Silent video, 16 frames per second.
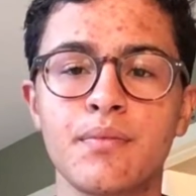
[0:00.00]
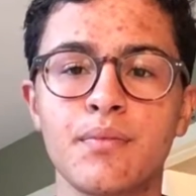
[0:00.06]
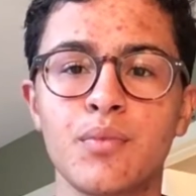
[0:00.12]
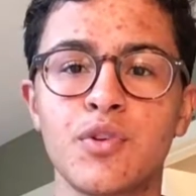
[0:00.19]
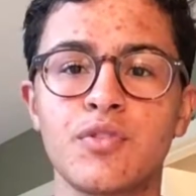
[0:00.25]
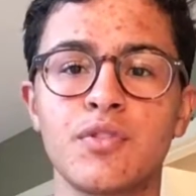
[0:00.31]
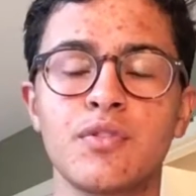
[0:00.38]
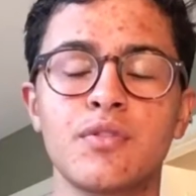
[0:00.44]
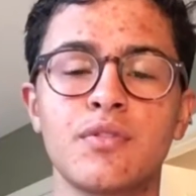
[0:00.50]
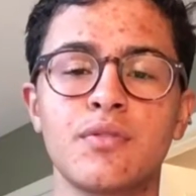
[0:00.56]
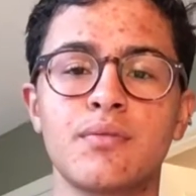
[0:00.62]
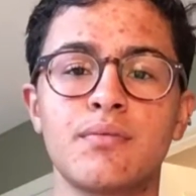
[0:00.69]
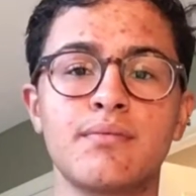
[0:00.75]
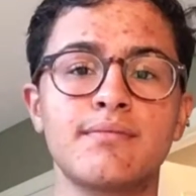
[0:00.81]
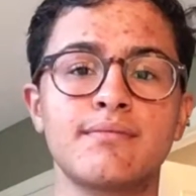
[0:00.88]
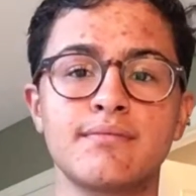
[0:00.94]
which is
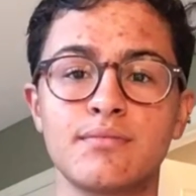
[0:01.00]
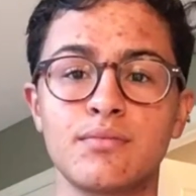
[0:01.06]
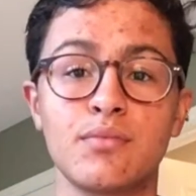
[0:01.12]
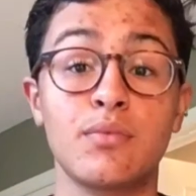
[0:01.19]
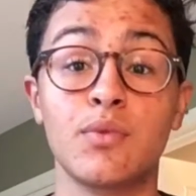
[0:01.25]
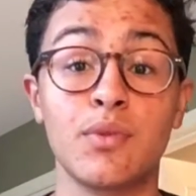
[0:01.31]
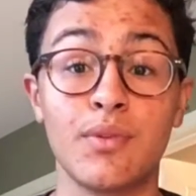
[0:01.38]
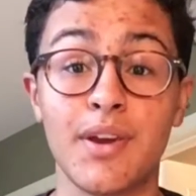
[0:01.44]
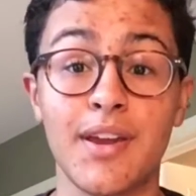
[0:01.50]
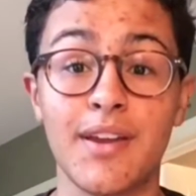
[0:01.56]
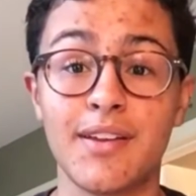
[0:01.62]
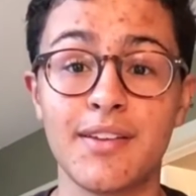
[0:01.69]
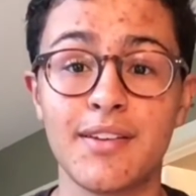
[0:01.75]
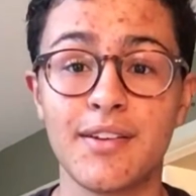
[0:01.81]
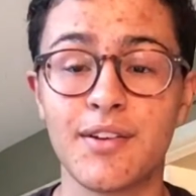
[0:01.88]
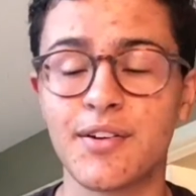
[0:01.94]

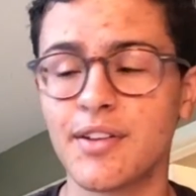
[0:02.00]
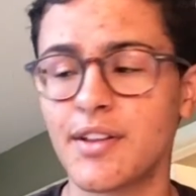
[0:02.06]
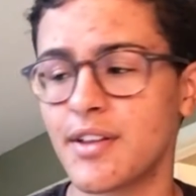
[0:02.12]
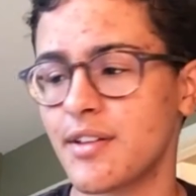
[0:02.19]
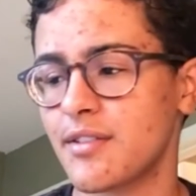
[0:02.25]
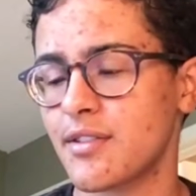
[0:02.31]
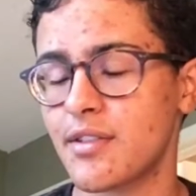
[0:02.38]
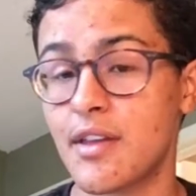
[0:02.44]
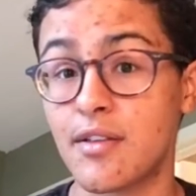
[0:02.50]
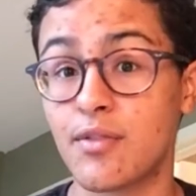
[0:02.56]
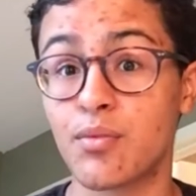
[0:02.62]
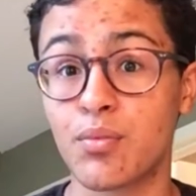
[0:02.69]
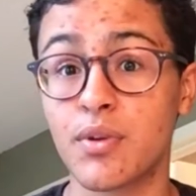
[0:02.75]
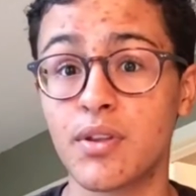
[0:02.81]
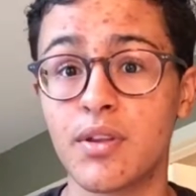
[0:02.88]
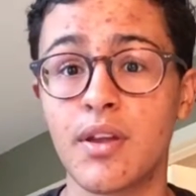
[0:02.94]
great. Like it
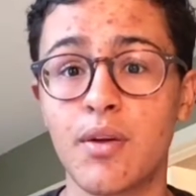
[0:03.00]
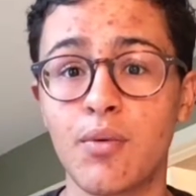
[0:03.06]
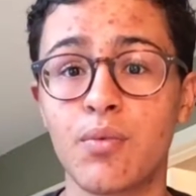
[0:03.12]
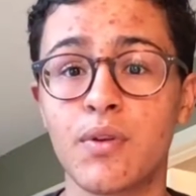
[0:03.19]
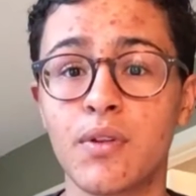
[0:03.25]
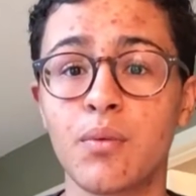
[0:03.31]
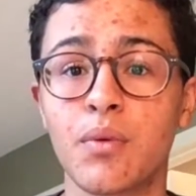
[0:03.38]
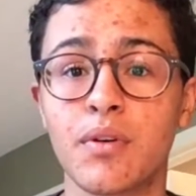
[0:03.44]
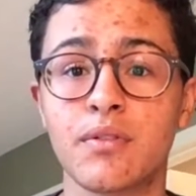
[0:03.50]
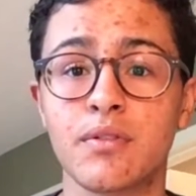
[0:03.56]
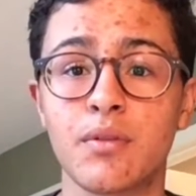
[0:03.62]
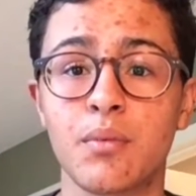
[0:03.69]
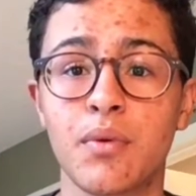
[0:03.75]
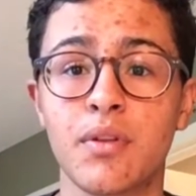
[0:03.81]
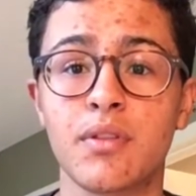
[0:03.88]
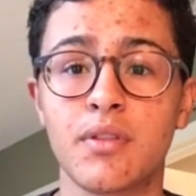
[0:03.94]
really was the
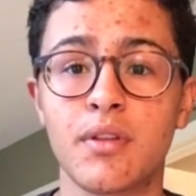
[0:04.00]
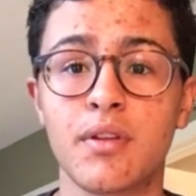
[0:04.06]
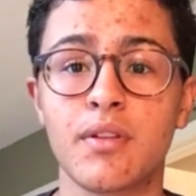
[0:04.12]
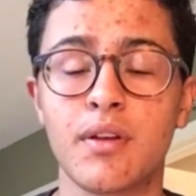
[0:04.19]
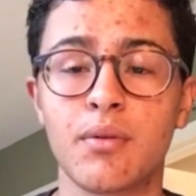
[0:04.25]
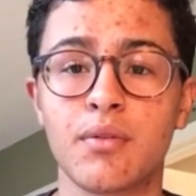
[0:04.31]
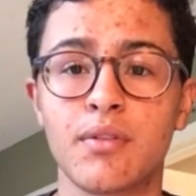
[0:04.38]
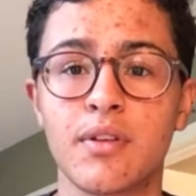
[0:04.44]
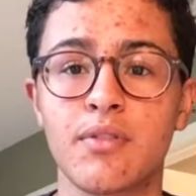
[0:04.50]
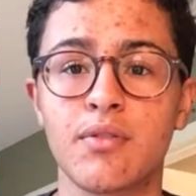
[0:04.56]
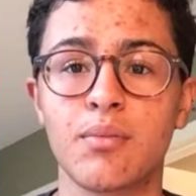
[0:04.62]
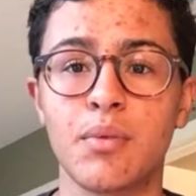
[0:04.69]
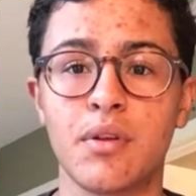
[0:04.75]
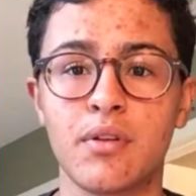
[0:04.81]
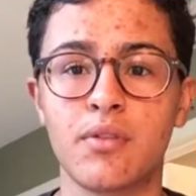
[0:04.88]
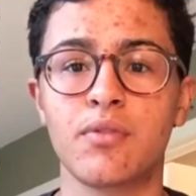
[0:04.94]
one thing that was giving
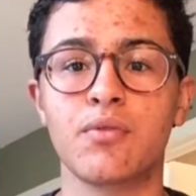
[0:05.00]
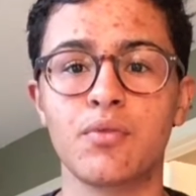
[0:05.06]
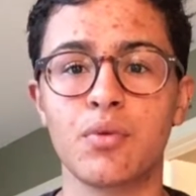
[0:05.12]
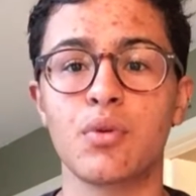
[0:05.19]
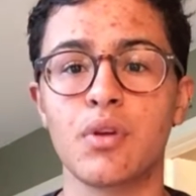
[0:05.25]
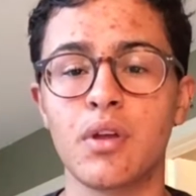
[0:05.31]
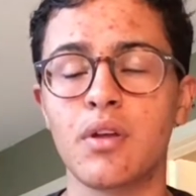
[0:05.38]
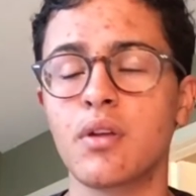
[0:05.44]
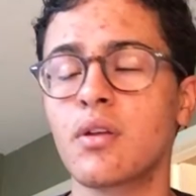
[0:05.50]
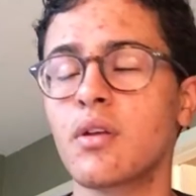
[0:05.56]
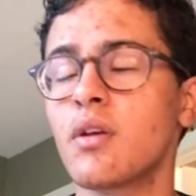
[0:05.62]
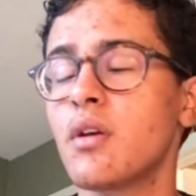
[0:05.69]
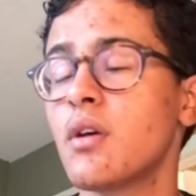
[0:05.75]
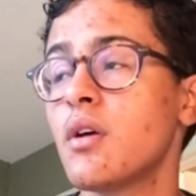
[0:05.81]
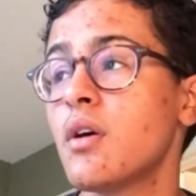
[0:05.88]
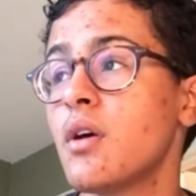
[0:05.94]
me dysphoria
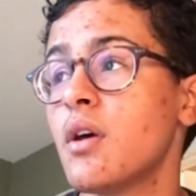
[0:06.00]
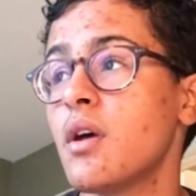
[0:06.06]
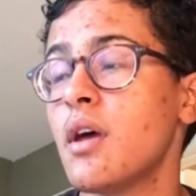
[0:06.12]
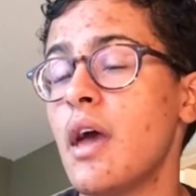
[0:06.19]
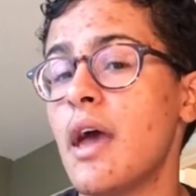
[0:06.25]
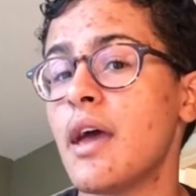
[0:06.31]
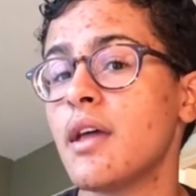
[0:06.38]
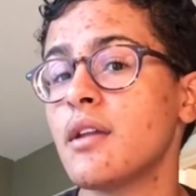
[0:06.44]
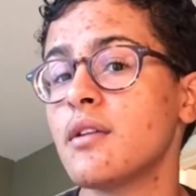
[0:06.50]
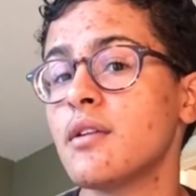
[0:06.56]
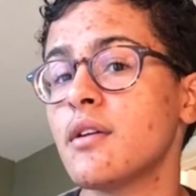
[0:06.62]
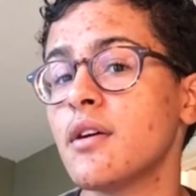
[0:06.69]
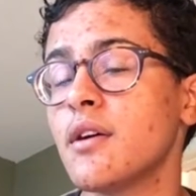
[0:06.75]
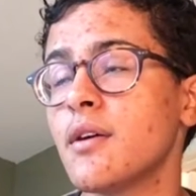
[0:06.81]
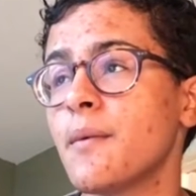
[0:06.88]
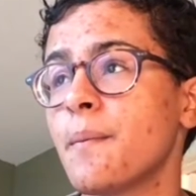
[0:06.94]
and
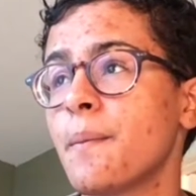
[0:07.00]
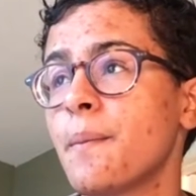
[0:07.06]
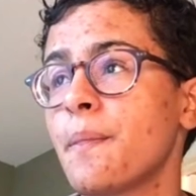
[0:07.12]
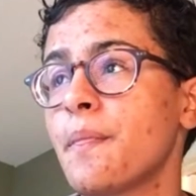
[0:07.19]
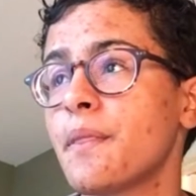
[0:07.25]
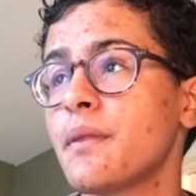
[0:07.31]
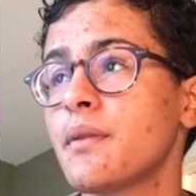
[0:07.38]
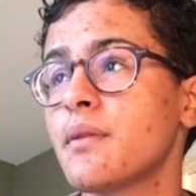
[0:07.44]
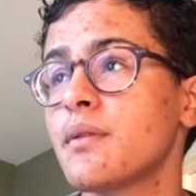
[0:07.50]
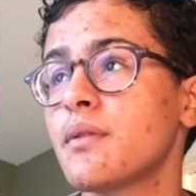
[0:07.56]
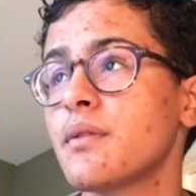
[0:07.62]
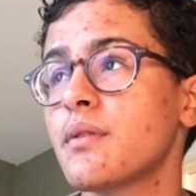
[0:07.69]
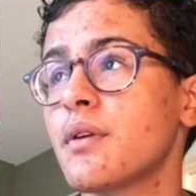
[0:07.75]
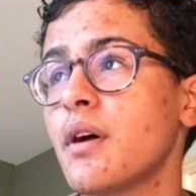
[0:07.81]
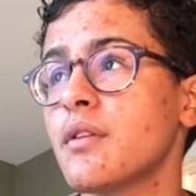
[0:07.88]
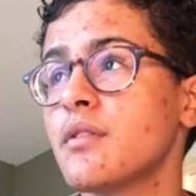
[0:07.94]

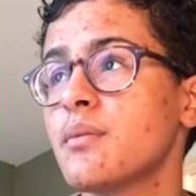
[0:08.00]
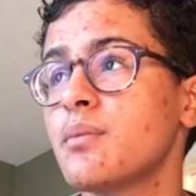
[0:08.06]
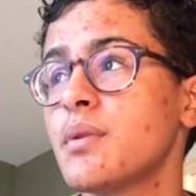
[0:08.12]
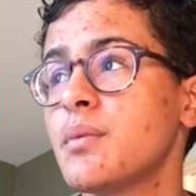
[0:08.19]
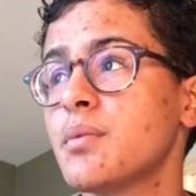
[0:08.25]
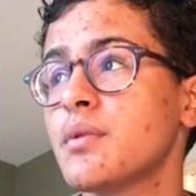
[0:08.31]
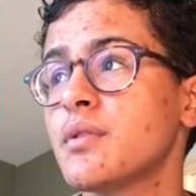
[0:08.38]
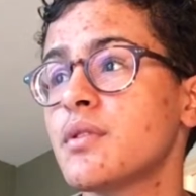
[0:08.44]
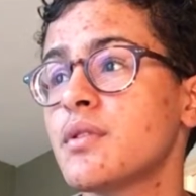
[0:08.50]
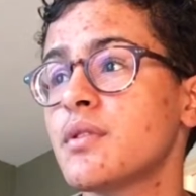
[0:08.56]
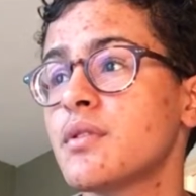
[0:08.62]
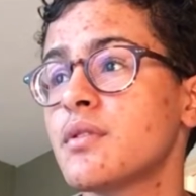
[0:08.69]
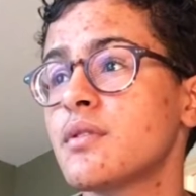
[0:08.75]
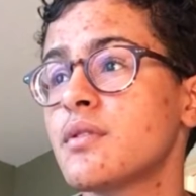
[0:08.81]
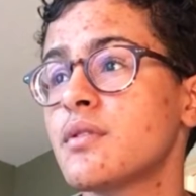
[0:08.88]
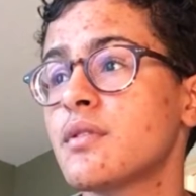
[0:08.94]
causing people
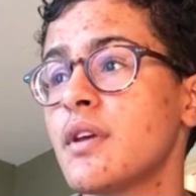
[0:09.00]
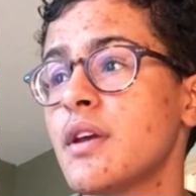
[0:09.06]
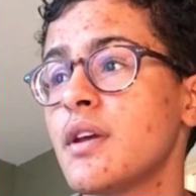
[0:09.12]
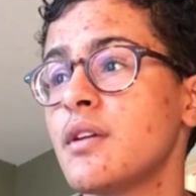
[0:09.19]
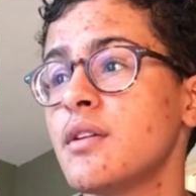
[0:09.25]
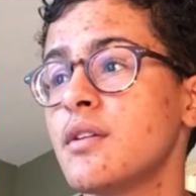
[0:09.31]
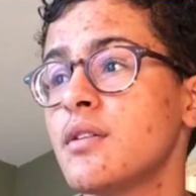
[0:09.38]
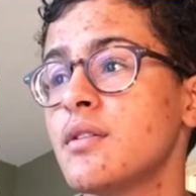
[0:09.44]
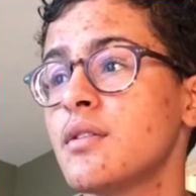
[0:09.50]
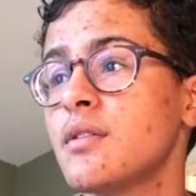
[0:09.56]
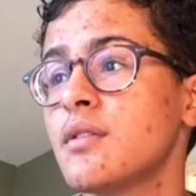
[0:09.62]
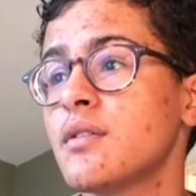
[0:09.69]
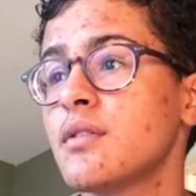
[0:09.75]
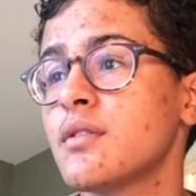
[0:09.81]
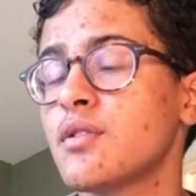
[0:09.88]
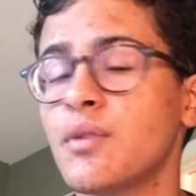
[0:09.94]
to
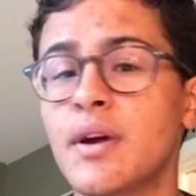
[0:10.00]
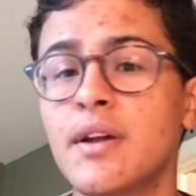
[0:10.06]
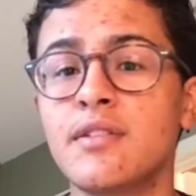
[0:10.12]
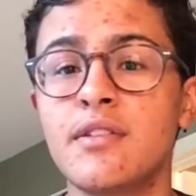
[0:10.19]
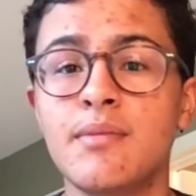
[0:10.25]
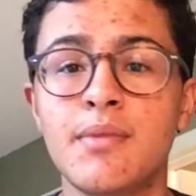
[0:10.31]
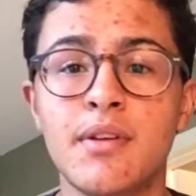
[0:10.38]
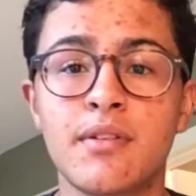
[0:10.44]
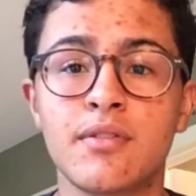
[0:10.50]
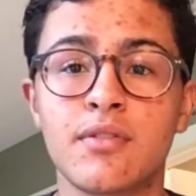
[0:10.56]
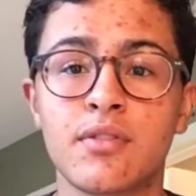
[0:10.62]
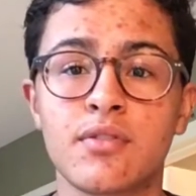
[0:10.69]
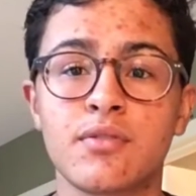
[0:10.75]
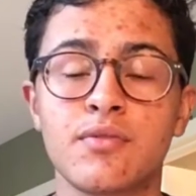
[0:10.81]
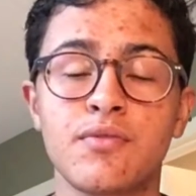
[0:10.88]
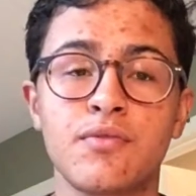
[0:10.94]
ID me
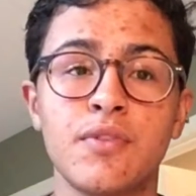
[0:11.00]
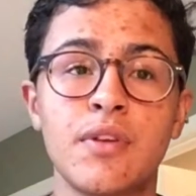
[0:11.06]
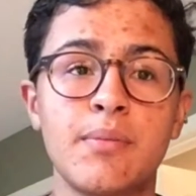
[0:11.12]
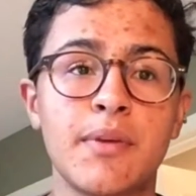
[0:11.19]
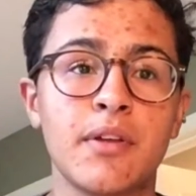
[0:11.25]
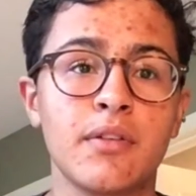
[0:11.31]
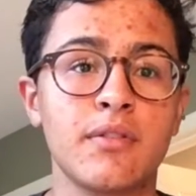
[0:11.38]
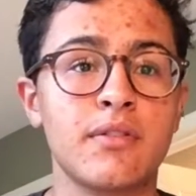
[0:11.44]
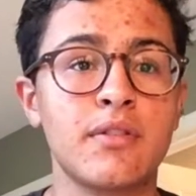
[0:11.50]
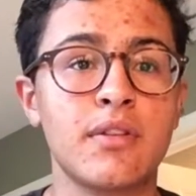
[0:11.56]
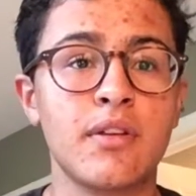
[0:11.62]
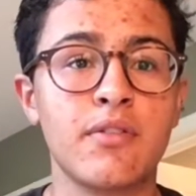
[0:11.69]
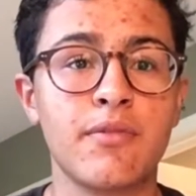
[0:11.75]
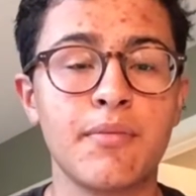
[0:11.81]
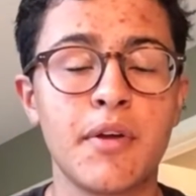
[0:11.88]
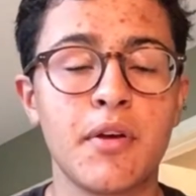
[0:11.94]
as female instead
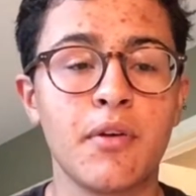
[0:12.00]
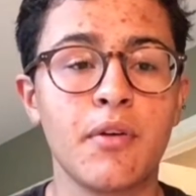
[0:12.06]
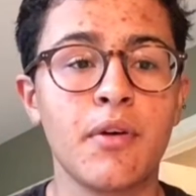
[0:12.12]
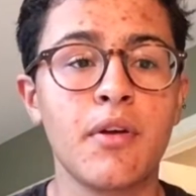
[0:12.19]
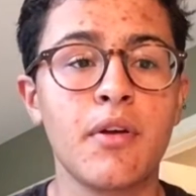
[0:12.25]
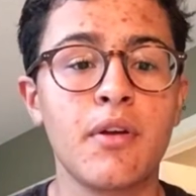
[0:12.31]
of male.